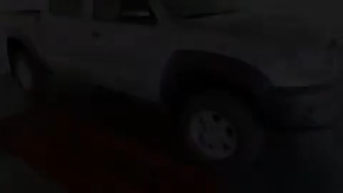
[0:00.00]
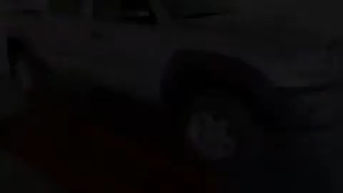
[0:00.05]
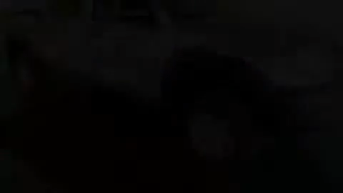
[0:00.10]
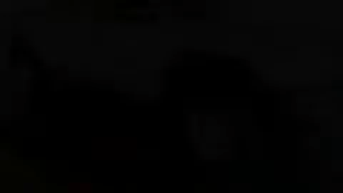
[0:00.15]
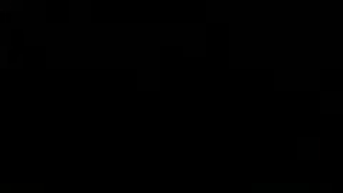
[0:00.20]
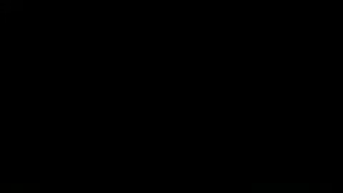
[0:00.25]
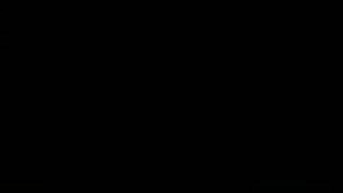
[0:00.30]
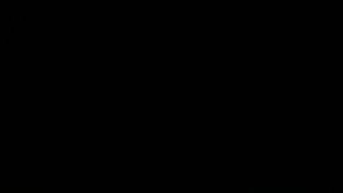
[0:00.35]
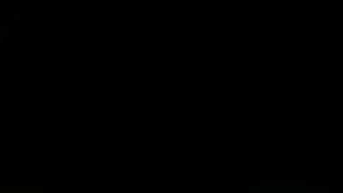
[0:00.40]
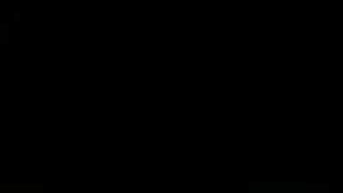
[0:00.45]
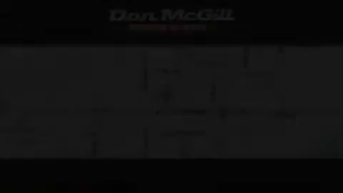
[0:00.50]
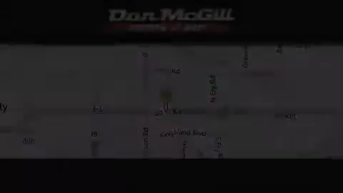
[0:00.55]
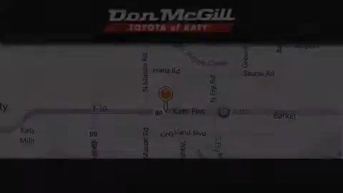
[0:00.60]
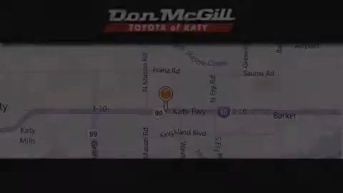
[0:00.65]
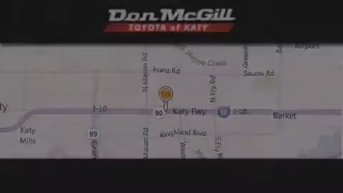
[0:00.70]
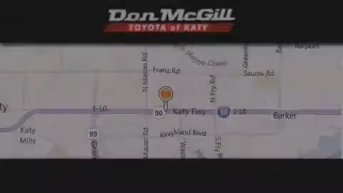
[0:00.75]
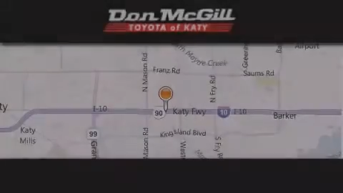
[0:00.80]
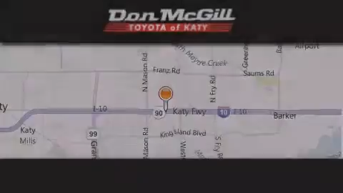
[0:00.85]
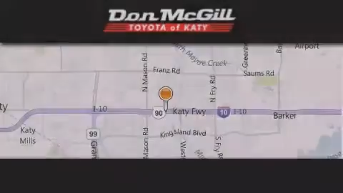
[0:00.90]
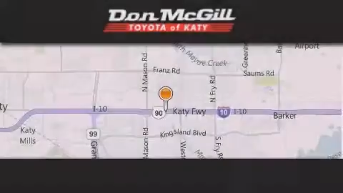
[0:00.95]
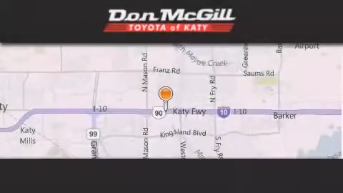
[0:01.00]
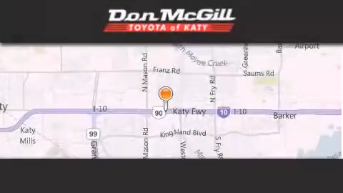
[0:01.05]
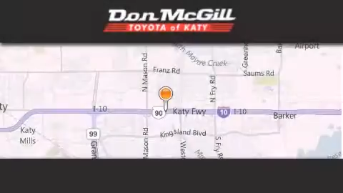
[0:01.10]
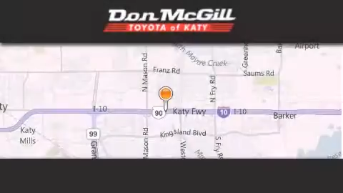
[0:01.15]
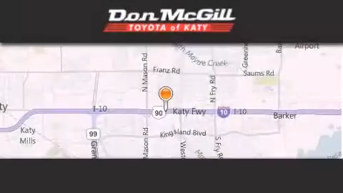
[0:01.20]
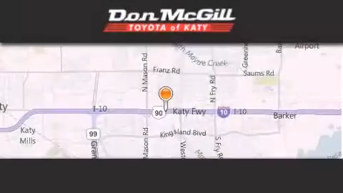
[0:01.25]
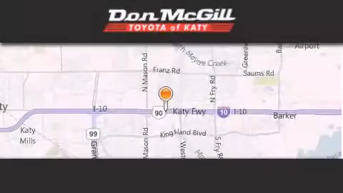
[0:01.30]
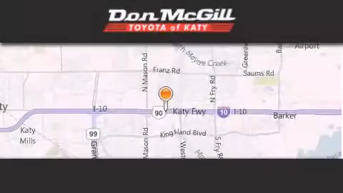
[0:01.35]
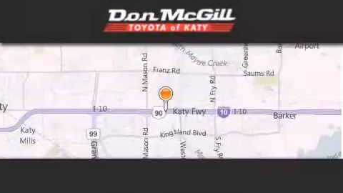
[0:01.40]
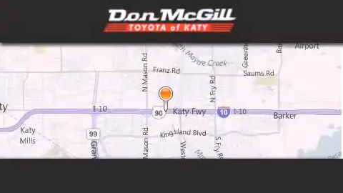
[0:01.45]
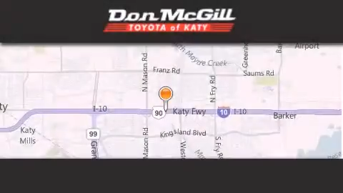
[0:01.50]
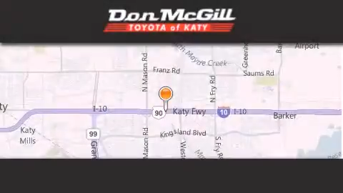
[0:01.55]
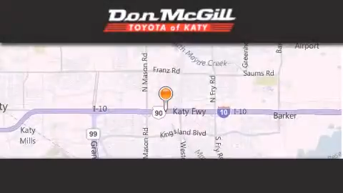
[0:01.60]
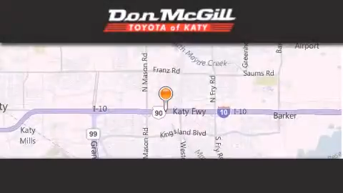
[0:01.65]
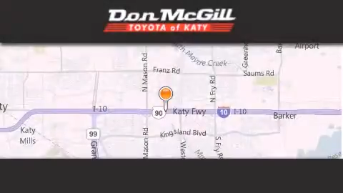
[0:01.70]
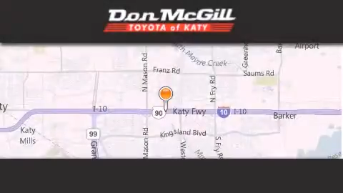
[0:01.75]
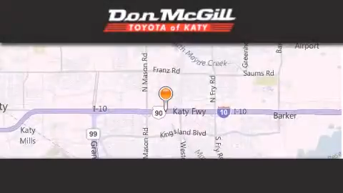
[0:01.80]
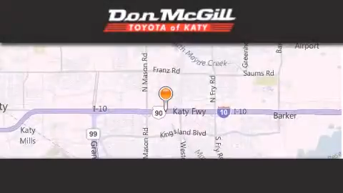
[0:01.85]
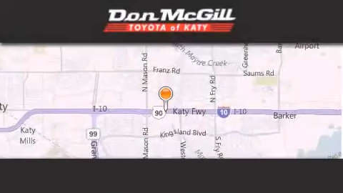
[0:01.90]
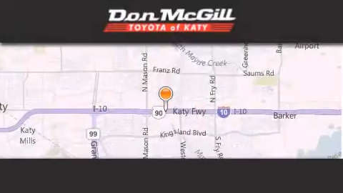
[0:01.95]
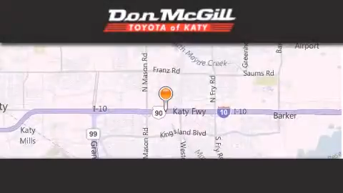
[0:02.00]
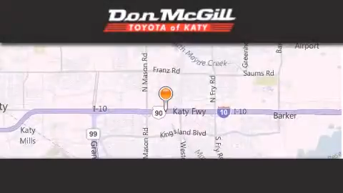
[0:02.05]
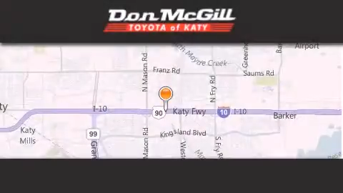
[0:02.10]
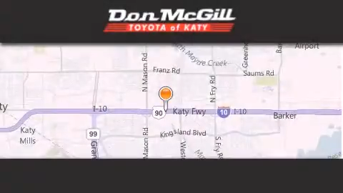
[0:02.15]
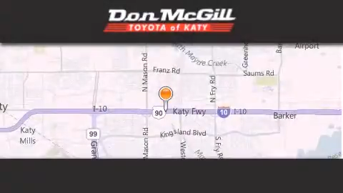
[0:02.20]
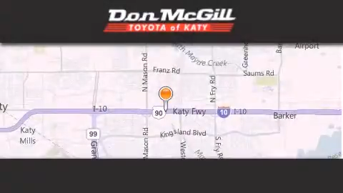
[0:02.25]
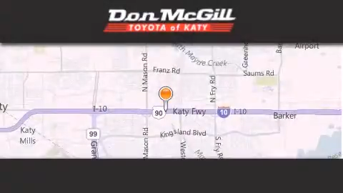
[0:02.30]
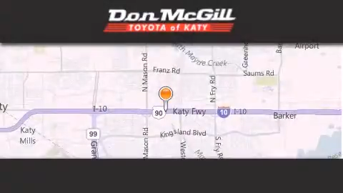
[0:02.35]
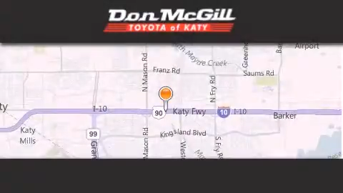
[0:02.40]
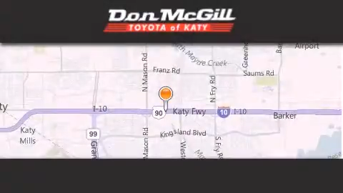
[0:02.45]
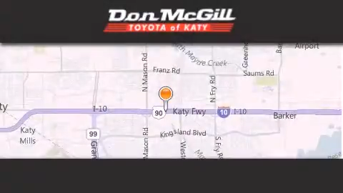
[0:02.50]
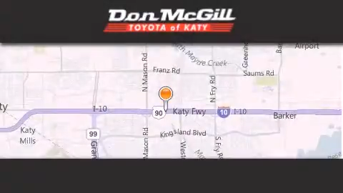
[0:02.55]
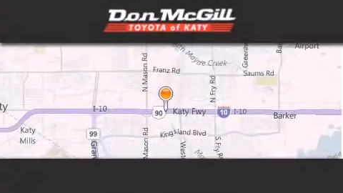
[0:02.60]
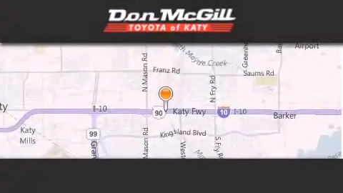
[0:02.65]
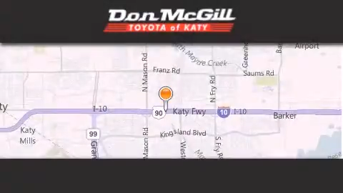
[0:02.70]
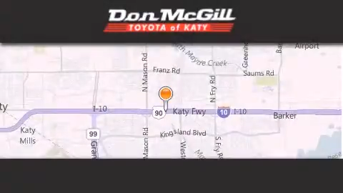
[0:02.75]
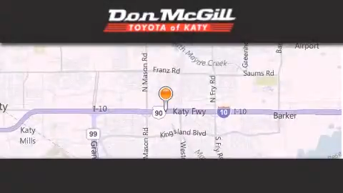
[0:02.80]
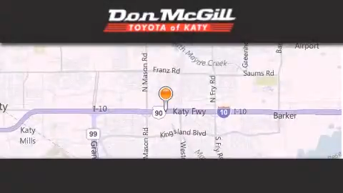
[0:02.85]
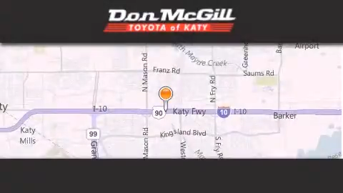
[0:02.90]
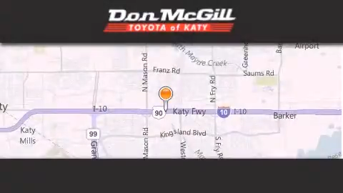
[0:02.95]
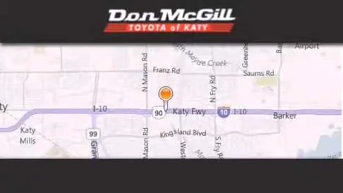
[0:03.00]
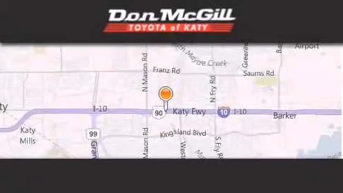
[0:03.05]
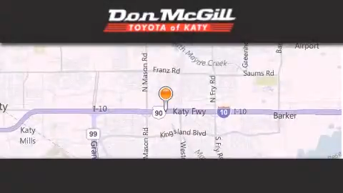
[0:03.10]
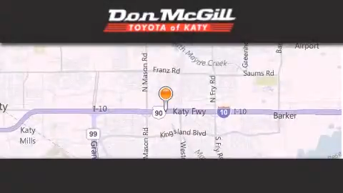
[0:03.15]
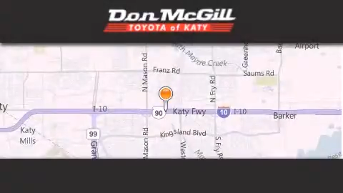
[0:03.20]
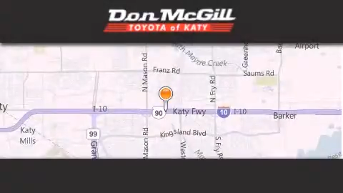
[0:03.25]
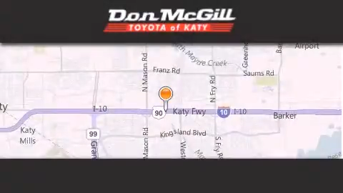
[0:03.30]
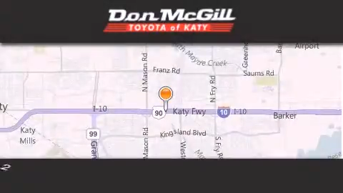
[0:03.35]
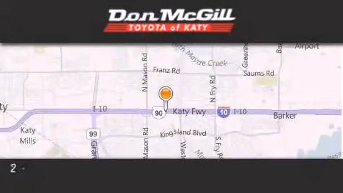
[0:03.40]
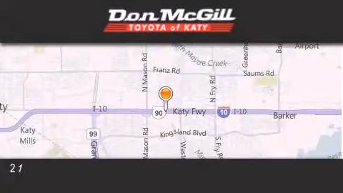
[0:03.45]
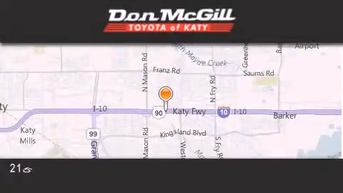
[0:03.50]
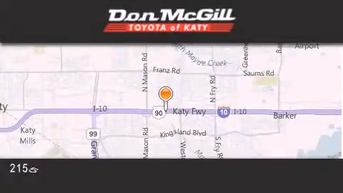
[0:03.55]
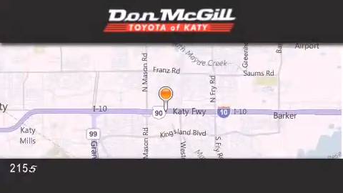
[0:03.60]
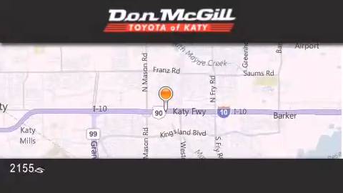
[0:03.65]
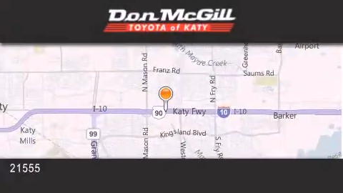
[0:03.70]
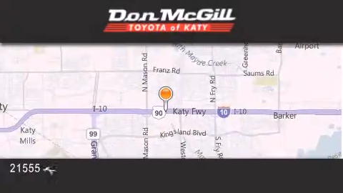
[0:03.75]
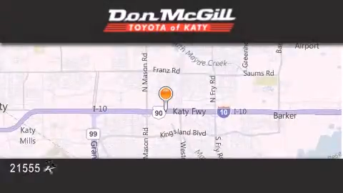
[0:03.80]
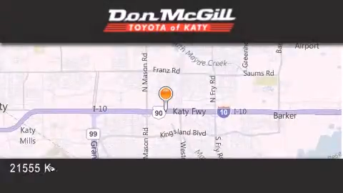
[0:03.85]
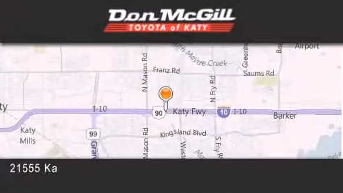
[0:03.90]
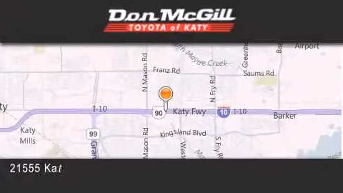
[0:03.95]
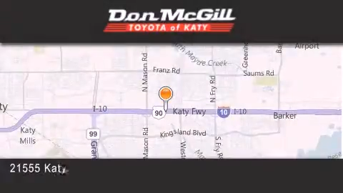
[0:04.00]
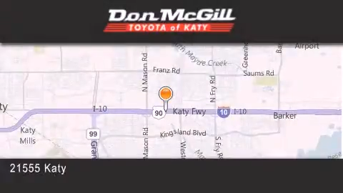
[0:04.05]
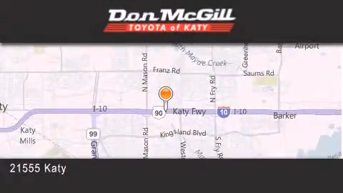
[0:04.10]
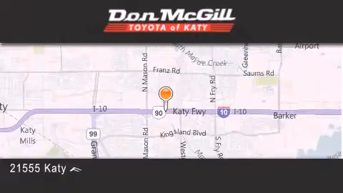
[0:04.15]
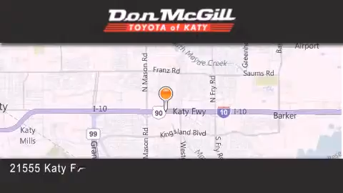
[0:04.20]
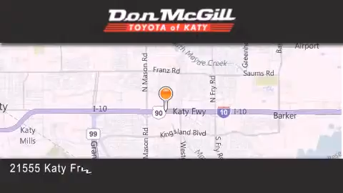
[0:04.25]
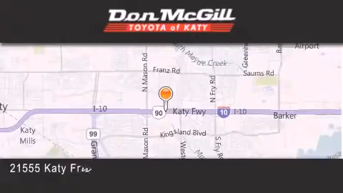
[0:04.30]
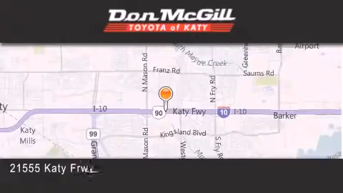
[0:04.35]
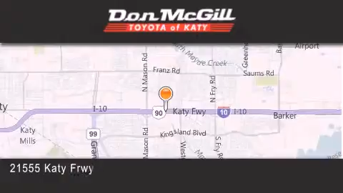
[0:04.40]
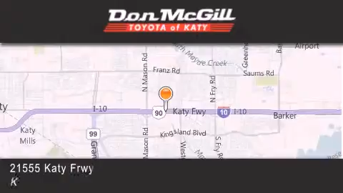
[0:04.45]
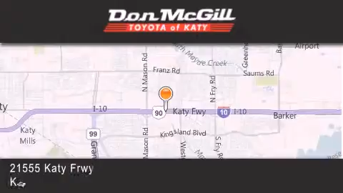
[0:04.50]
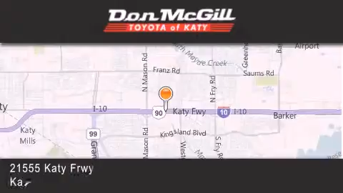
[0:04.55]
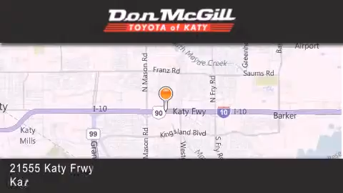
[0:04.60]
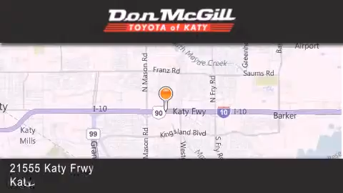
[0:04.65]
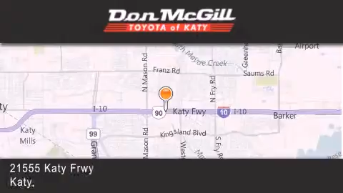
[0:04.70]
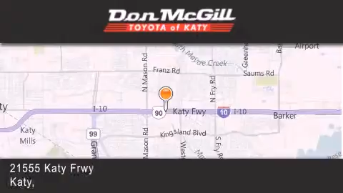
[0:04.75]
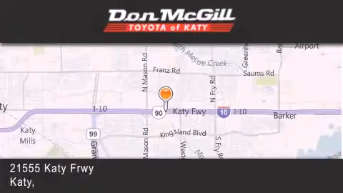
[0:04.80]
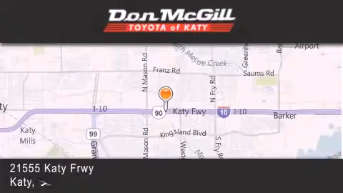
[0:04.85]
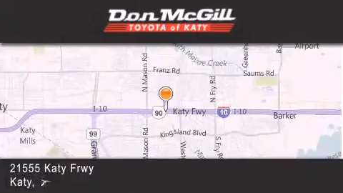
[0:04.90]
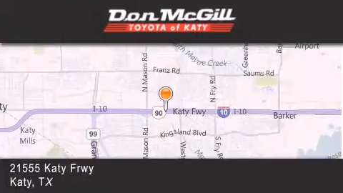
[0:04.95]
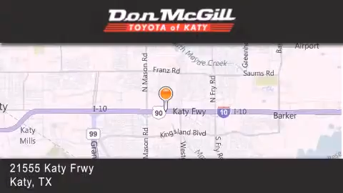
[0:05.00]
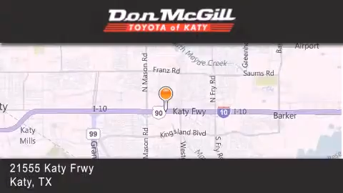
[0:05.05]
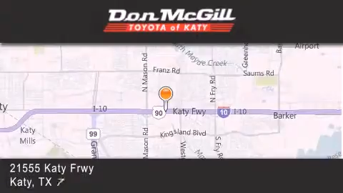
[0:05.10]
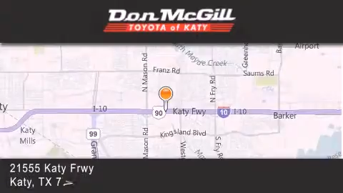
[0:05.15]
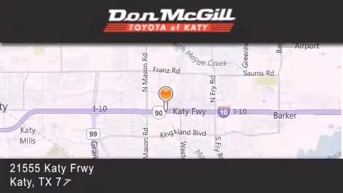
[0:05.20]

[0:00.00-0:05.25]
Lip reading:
Nobody's mouth can be seen.